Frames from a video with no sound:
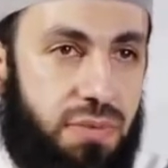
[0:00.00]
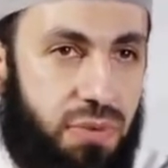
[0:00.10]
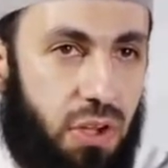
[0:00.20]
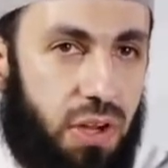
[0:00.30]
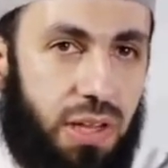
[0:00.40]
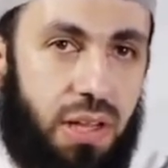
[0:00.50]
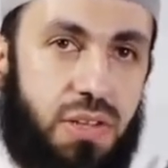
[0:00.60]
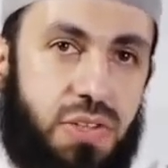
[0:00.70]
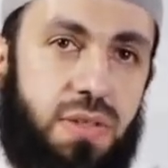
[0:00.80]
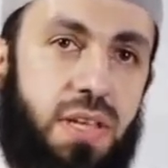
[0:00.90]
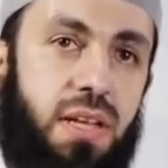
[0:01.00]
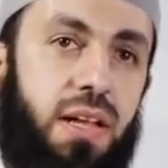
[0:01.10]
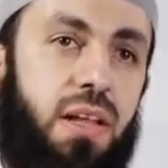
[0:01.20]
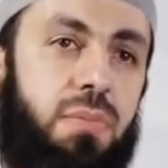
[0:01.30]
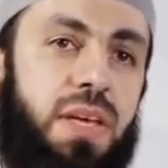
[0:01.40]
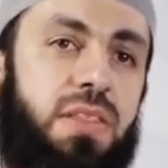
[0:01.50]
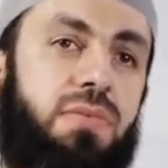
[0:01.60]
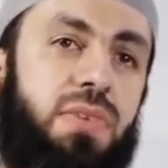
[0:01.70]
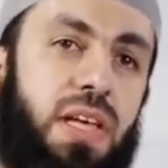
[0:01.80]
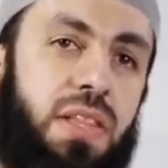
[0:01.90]
They forgot Allah, so then Allah
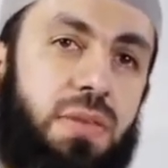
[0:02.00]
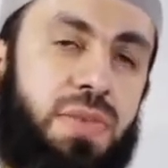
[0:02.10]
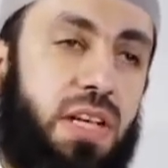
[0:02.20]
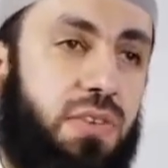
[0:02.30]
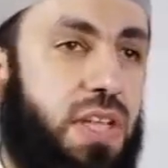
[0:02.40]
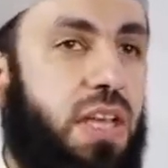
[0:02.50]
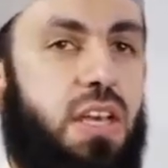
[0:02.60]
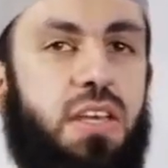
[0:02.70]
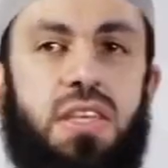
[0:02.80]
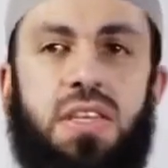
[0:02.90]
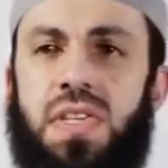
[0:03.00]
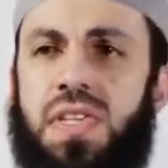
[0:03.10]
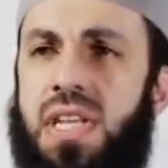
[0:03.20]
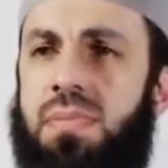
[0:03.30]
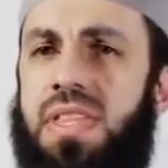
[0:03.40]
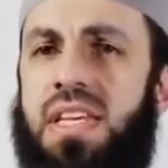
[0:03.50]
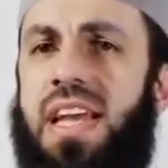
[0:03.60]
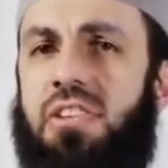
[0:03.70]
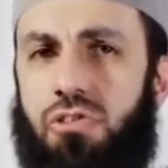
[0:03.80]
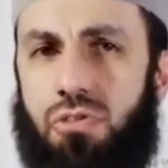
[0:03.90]
made them forget themselves. This is
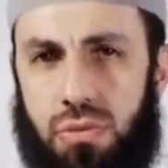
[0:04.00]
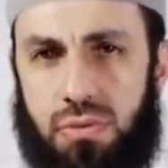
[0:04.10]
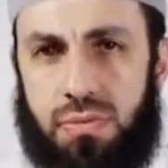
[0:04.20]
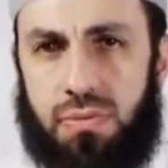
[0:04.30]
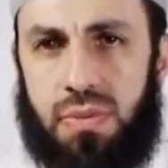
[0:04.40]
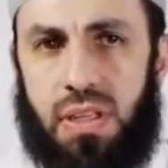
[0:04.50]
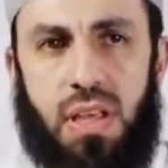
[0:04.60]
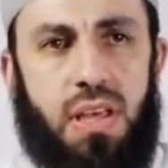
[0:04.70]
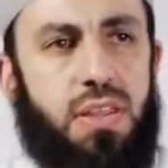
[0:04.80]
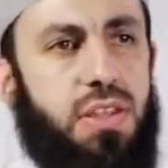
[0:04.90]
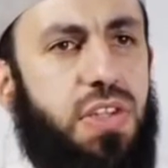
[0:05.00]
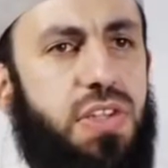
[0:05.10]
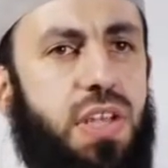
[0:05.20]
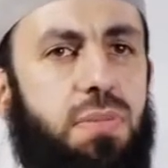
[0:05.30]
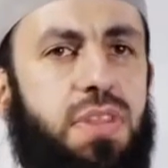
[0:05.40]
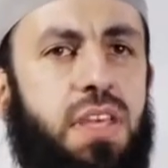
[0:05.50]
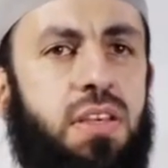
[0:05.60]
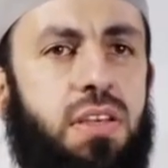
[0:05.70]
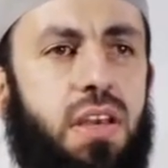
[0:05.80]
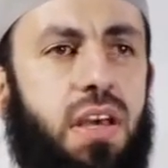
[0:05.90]
something natural. This is
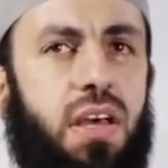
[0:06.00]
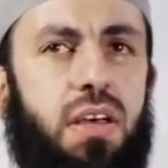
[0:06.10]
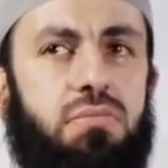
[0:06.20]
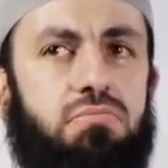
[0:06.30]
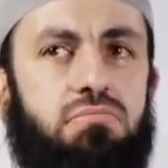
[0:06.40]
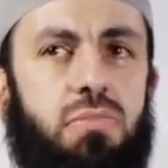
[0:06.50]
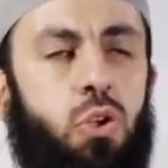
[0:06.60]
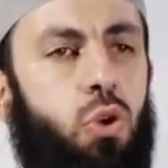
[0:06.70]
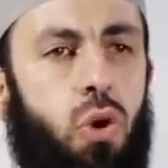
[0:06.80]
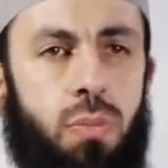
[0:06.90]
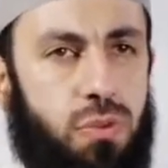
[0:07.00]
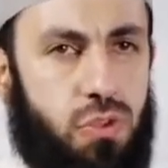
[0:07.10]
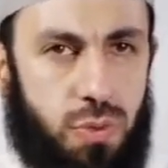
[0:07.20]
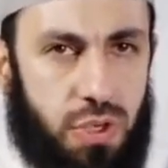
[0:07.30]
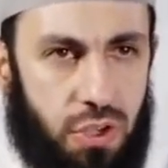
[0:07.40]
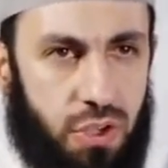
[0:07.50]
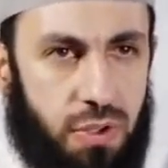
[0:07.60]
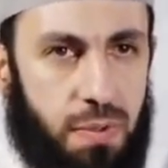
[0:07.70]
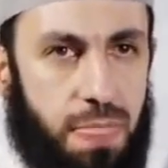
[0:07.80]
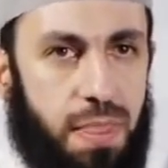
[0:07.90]
something normal to
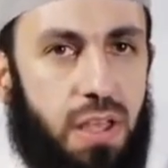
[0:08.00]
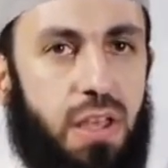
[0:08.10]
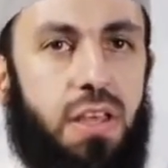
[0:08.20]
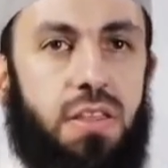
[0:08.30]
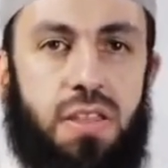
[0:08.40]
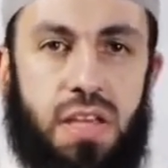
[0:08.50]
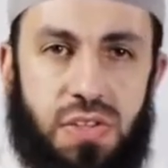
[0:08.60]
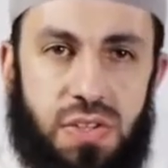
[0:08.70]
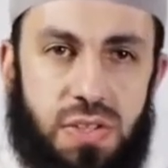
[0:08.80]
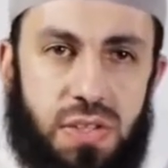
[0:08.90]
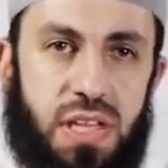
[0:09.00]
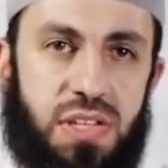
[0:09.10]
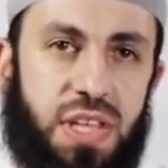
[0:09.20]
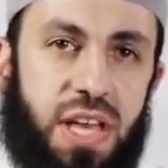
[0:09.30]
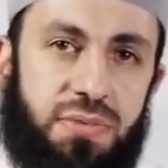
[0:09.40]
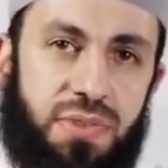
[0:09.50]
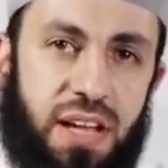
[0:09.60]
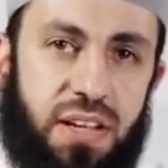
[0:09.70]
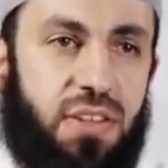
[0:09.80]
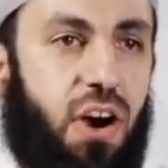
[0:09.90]
occur. This is the
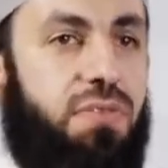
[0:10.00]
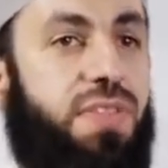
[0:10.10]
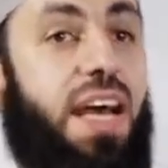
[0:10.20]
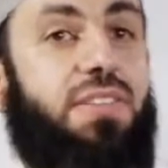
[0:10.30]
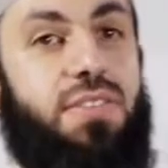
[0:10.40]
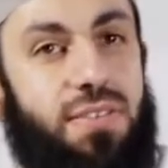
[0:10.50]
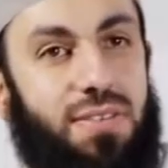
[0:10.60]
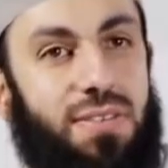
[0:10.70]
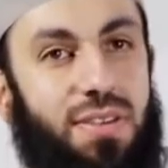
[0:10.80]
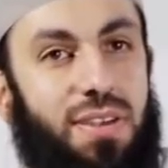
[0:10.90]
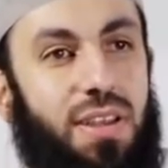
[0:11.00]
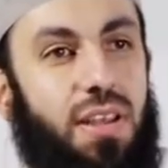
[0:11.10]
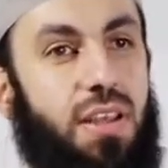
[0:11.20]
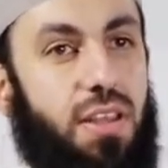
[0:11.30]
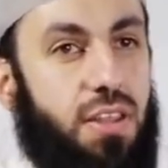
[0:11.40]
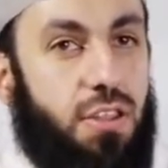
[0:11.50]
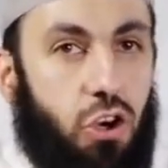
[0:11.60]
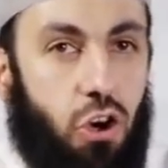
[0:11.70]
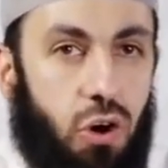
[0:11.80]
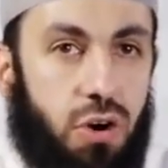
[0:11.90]
effect of that.
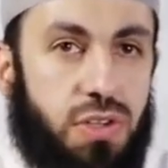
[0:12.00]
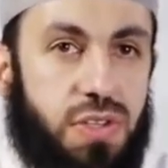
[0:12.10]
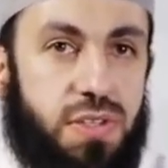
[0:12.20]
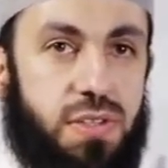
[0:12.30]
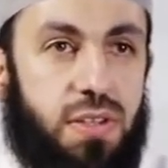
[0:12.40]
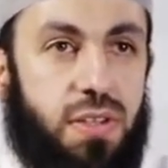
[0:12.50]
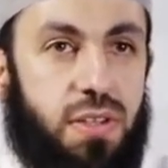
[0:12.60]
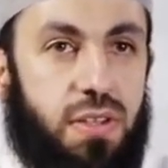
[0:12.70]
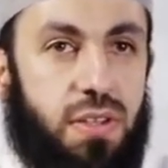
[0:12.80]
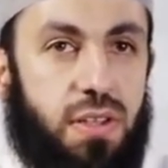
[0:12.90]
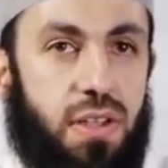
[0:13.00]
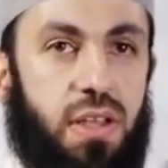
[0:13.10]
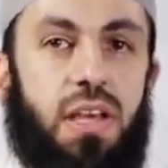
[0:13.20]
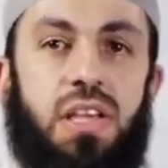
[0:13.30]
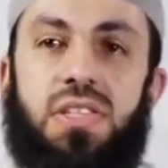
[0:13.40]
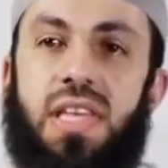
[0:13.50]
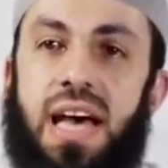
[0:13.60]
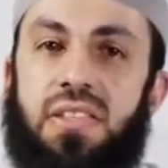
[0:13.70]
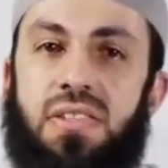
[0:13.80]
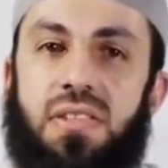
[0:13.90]
The cause is
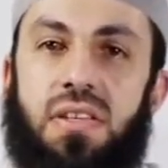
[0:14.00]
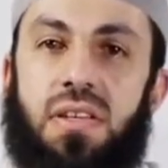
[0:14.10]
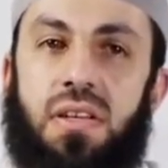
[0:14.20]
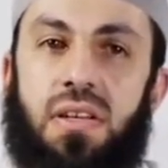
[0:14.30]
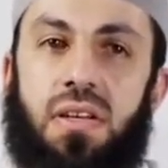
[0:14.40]
that